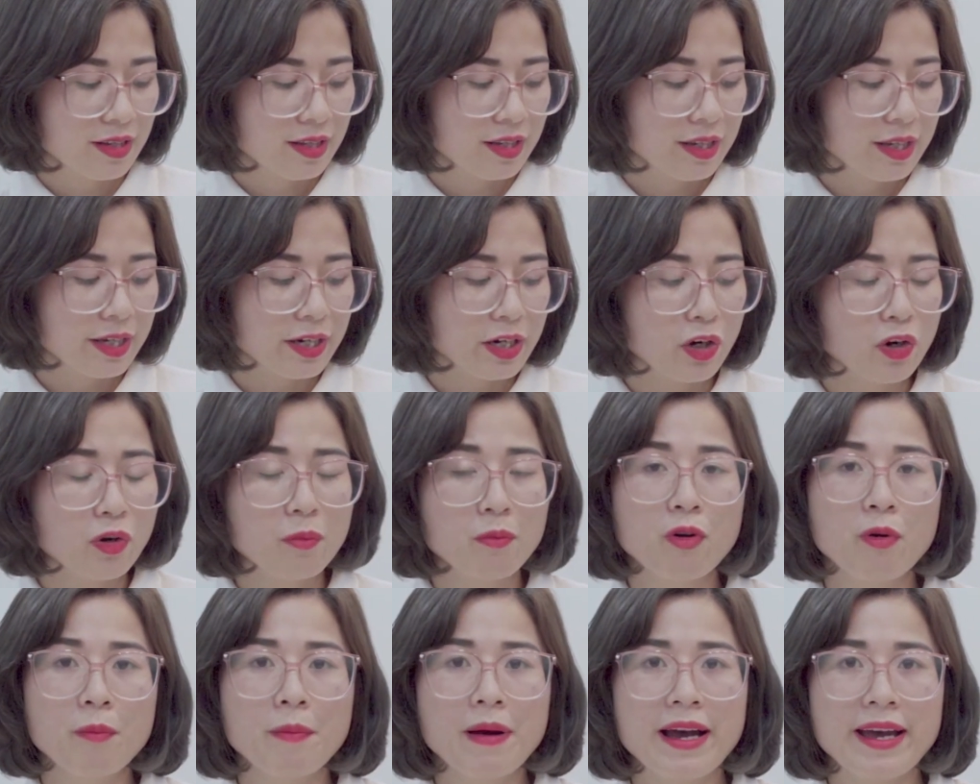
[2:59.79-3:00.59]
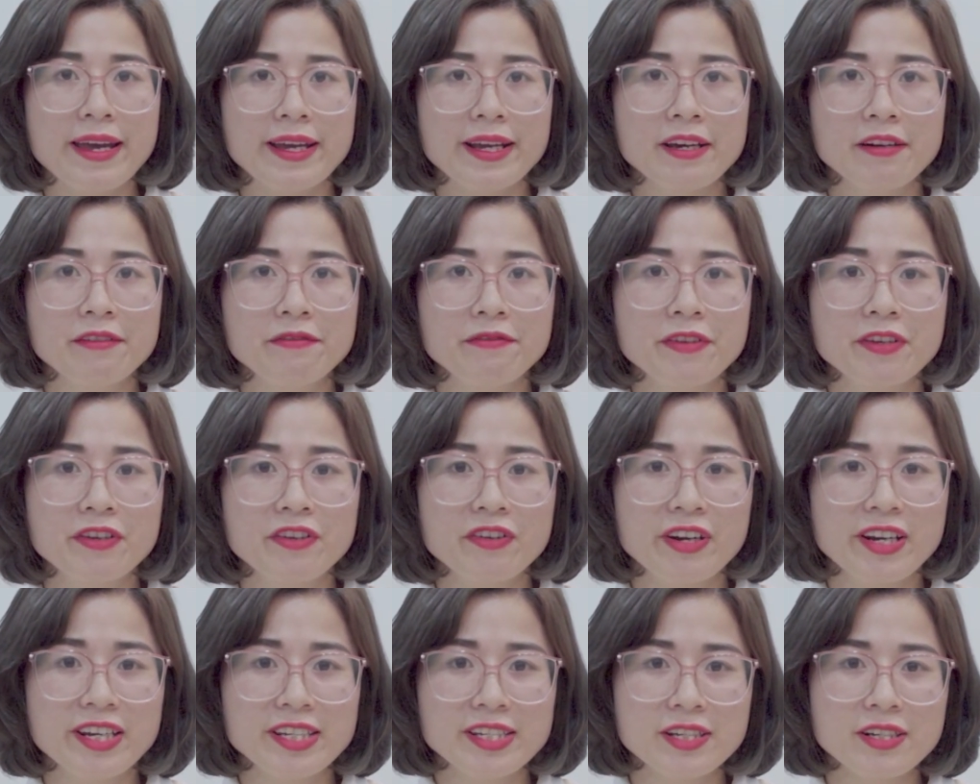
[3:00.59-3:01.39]
LIGO Mobile
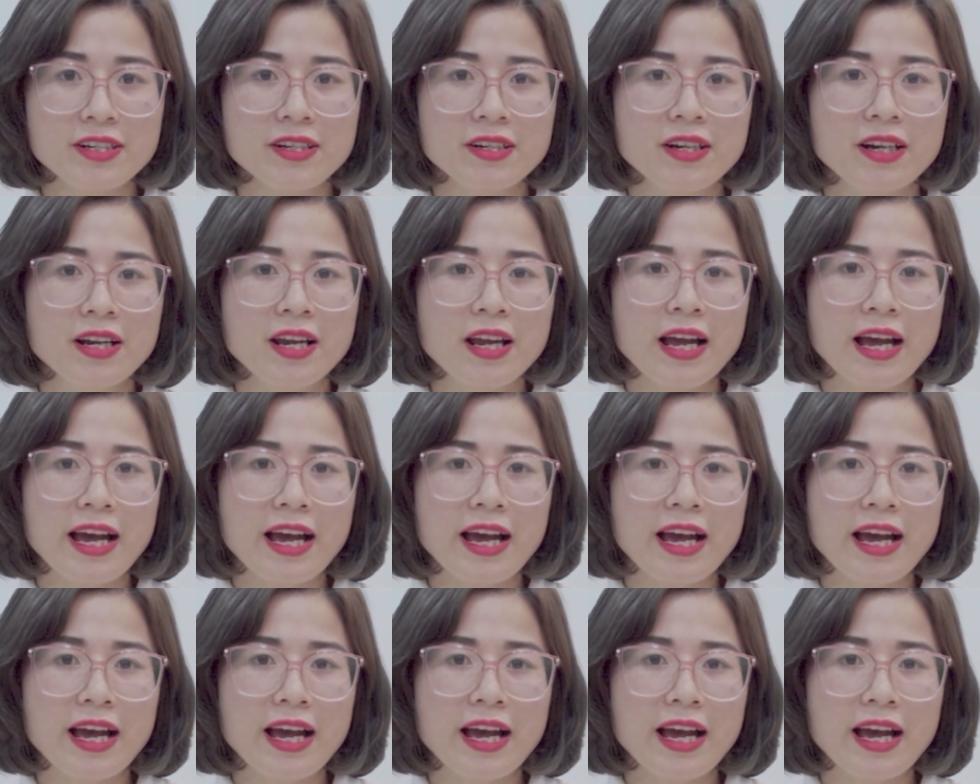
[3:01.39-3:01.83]
Configurator.